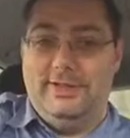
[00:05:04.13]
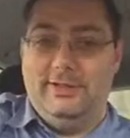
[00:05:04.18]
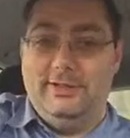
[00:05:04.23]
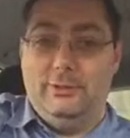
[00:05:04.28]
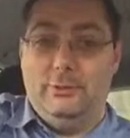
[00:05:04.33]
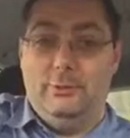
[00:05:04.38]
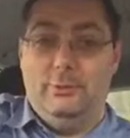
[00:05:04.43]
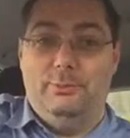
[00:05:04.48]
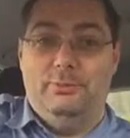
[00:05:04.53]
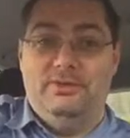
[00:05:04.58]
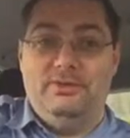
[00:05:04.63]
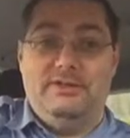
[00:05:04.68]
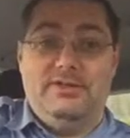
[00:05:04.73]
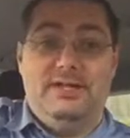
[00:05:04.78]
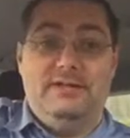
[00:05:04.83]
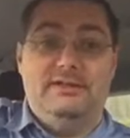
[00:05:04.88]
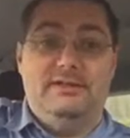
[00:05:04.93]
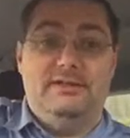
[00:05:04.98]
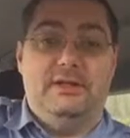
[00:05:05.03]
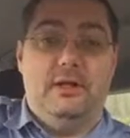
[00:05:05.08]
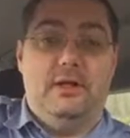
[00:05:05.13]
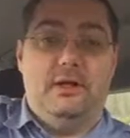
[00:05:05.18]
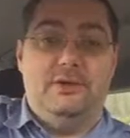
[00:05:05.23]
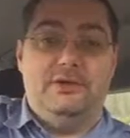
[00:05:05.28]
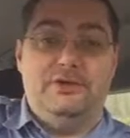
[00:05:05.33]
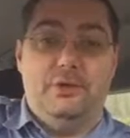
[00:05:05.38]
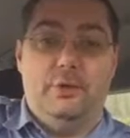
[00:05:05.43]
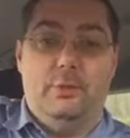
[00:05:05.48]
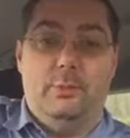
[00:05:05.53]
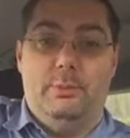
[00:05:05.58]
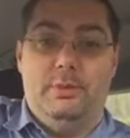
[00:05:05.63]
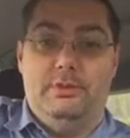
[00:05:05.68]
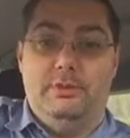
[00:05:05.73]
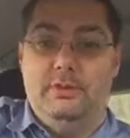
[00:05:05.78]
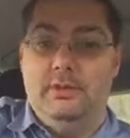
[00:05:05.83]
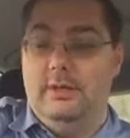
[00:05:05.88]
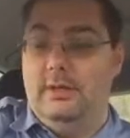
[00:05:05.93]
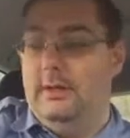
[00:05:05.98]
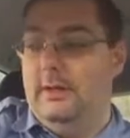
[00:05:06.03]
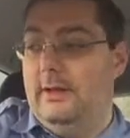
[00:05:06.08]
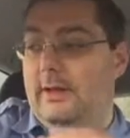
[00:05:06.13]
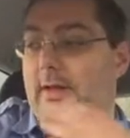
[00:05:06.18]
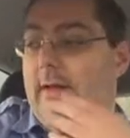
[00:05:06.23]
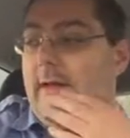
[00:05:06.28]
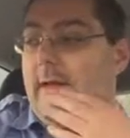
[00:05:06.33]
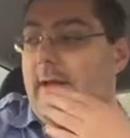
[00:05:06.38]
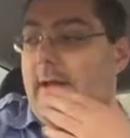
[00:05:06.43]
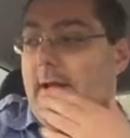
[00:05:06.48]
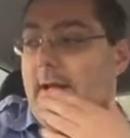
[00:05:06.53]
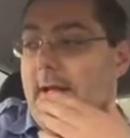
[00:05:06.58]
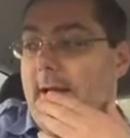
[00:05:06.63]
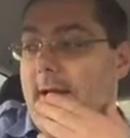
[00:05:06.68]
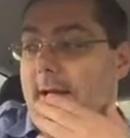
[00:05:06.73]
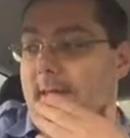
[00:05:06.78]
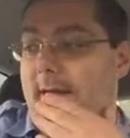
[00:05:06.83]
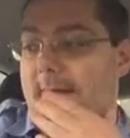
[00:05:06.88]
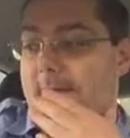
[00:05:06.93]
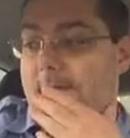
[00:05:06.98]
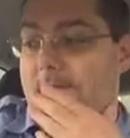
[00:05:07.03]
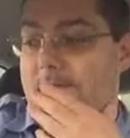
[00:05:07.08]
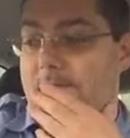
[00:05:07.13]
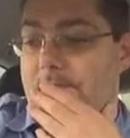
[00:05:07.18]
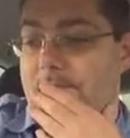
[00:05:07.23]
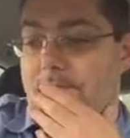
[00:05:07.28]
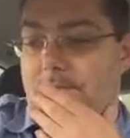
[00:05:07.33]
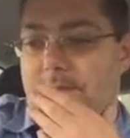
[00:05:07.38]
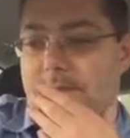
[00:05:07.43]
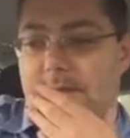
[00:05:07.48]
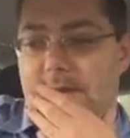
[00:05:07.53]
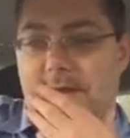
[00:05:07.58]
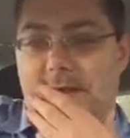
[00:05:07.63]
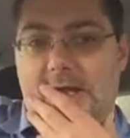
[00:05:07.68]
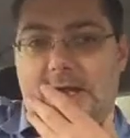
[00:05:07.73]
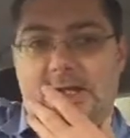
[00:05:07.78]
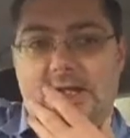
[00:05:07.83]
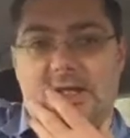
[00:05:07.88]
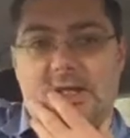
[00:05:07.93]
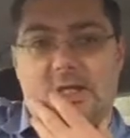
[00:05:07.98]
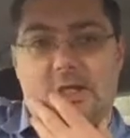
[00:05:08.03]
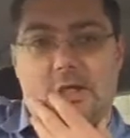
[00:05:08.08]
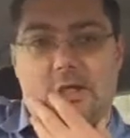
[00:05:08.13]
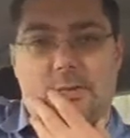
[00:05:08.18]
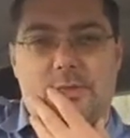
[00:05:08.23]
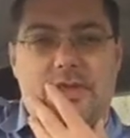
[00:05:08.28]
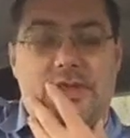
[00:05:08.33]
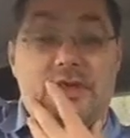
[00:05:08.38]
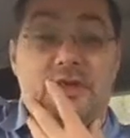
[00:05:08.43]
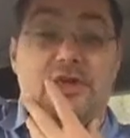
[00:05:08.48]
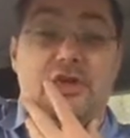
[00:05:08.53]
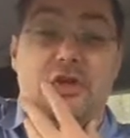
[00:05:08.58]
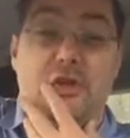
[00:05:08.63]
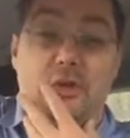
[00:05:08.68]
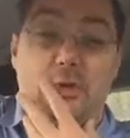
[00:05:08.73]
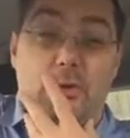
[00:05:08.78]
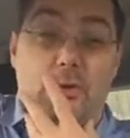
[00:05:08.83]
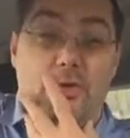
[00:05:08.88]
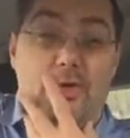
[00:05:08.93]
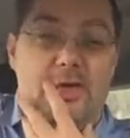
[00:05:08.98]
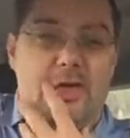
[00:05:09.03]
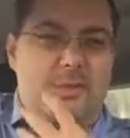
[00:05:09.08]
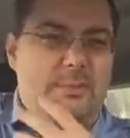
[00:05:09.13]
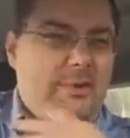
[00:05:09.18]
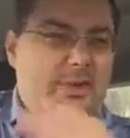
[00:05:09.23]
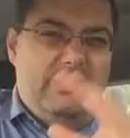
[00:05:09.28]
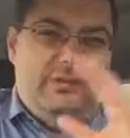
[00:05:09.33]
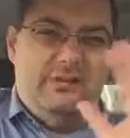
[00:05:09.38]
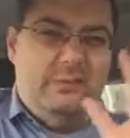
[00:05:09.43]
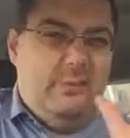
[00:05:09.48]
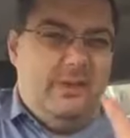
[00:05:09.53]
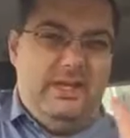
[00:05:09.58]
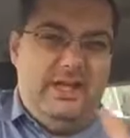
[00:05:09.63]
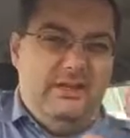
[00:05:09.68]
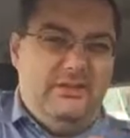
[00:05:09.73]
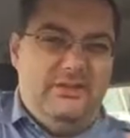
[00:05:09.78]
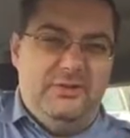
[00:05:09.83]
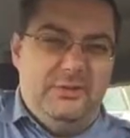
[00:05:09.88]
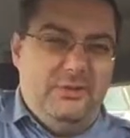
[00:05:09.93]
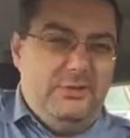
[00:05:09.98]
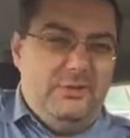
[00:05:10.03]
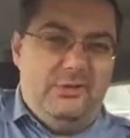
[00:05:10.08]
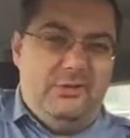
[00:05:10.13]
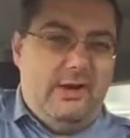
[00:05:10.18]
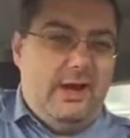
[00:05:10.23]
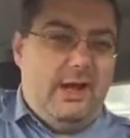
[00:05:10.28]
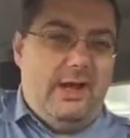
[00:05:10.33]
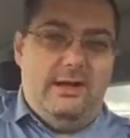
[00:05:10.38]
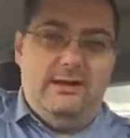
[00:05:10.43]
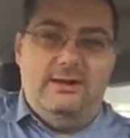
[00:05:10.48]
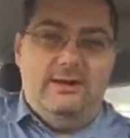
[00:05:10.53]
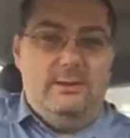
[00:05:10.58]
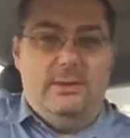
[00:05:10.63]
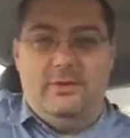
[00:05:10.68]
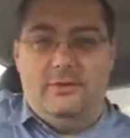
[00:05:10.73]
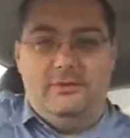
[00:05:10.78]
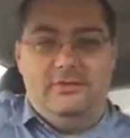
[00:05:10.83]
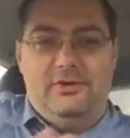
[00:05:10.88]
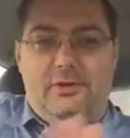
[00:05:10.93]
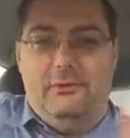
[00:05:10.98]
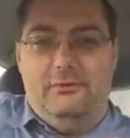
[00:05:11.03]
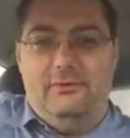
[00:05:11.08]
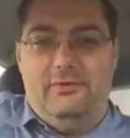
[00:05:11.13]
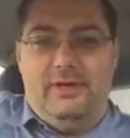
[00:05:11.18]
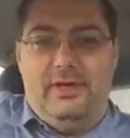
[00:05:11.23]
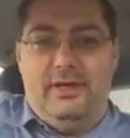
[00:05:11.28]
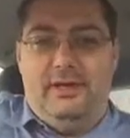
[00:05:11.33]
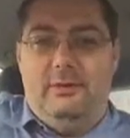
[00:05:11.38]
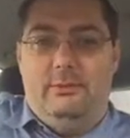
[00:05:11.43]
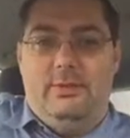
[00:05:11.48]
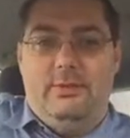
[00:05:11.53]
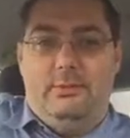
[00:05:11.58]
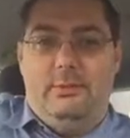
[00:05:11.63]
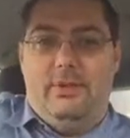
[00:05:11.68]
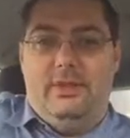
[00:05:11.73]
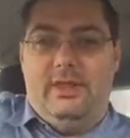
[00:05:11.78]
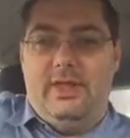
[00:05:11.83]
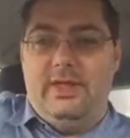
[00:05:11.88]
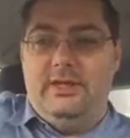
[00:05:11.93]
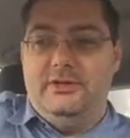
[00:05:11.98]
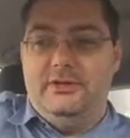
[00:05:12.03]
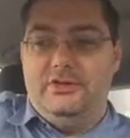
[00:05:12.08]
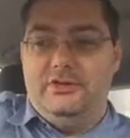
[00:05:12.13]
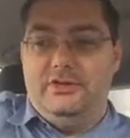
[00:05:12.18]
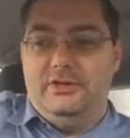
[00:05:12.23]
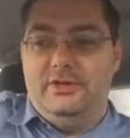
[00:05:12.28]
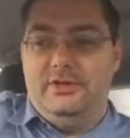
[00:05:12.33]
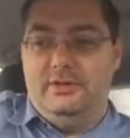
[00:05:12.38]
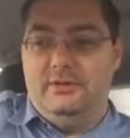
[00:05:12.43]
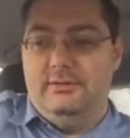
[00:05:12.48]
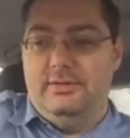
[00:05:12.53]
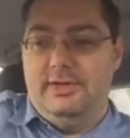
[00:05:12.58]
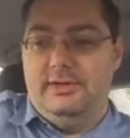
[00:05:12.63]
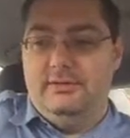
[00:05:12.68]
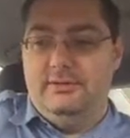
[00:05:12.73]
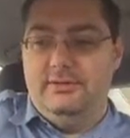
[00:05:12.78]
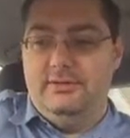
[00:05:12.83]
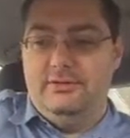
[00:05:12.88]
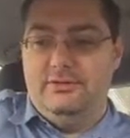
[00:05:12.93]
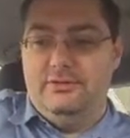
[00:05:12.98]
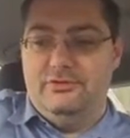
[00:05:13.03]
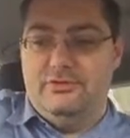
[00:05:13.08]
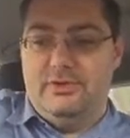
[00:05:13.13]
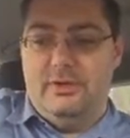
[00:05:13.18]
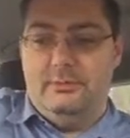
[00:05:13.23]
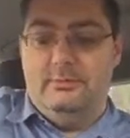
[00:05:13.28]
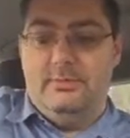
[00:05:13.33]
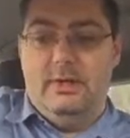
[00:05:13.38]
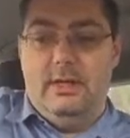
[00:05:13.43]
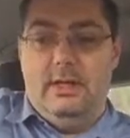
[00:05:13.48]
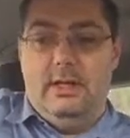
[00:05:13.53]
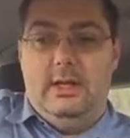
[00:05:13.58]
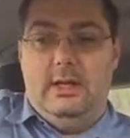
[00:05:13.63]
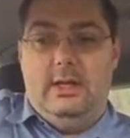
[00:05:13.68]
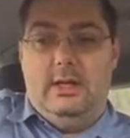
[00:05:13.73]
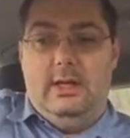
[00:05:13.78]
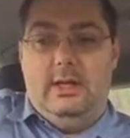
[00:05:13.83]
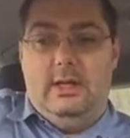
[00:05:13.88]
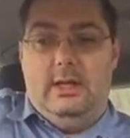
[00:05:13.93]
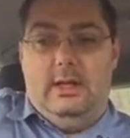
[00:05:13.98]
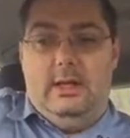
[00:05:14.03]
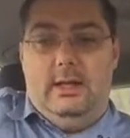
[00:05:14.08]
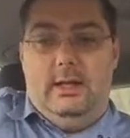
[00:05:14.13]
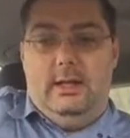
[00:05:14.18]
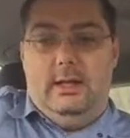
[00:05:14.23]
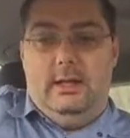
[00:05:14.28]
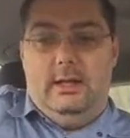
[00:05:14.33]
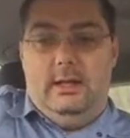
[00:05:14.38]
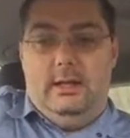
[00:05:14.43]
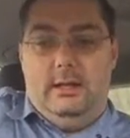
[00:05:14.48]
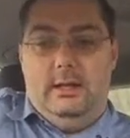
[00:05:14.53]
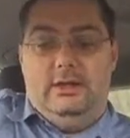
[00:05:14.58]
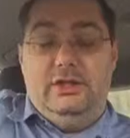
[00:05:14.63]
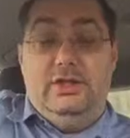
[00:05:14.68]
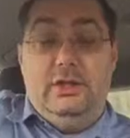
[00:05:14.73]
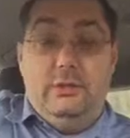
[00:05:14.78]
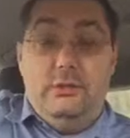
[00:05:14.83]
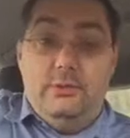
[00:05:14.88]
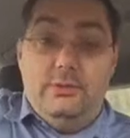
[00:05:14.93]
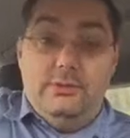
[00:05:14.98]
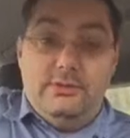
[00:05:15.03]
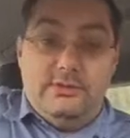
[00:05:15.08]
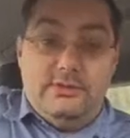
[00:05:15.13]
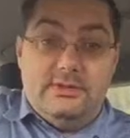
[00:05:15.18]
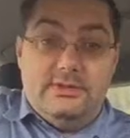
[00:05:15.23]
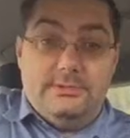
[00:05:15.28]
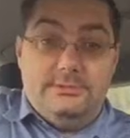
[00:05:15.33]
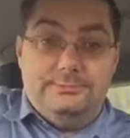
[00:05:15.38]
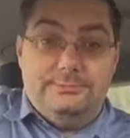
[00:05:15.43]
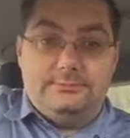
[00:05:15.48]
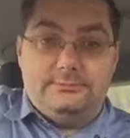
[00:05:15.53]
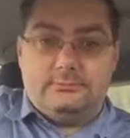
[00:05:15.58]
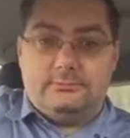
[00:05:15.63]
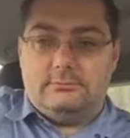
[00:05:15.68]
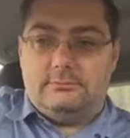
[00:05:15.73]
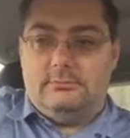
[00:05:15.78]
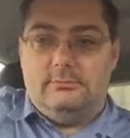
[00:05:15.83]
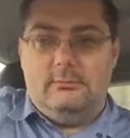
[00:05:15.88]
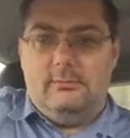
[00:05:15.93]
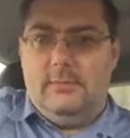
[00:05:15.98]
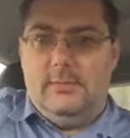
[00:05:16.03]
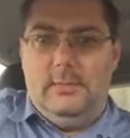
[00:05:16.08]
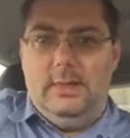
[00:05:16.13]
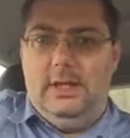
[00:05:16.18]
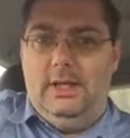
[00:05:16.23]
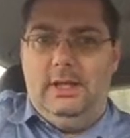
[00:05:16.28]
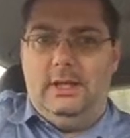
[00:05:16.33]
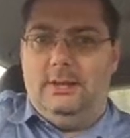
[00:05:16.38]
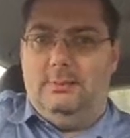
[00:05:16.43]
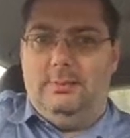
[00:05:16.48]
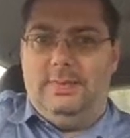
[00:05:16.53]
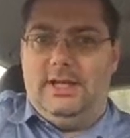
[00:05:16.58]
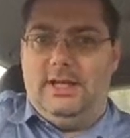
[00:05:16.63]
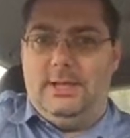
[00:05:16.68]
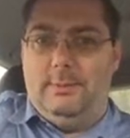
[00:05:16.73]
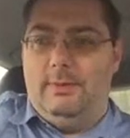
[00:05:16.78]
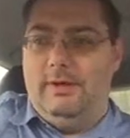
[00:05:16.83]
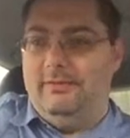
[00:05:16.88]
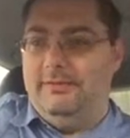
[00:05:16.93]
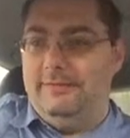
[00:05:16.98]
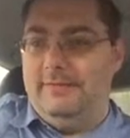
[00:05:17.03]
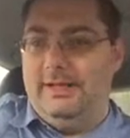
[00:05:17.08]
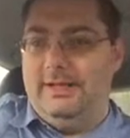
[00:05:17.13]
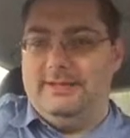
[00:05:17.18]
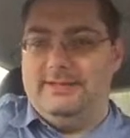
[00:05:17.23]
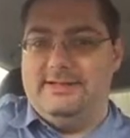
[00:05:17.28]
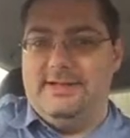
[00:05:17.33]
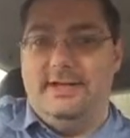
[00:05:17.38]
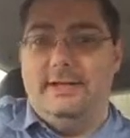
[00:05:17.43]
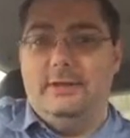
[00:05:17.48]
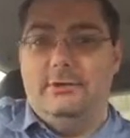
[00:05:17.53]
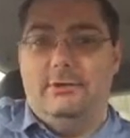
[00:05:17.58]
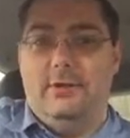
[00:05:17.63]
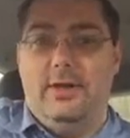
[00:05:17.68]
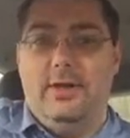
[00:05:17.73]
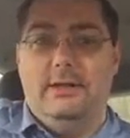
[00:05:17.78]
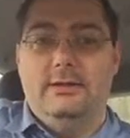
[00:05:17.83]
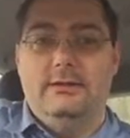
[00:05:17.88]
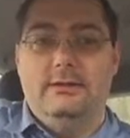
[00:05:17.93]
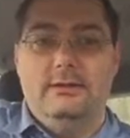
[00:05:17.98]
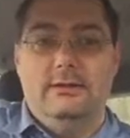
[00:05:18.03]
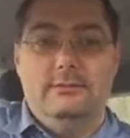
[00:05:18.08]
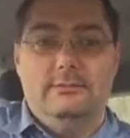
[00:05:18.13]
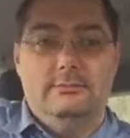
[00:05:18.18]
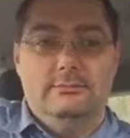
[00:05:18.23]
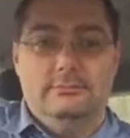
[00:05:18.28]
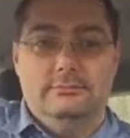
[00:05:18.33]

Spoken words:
There you go, pretend car shopping. And you could, I mean, they're new, they're about 22 grand. I mean, obviously it'll vary with the engine and trim. Used, you can pick them up for like 10 grand.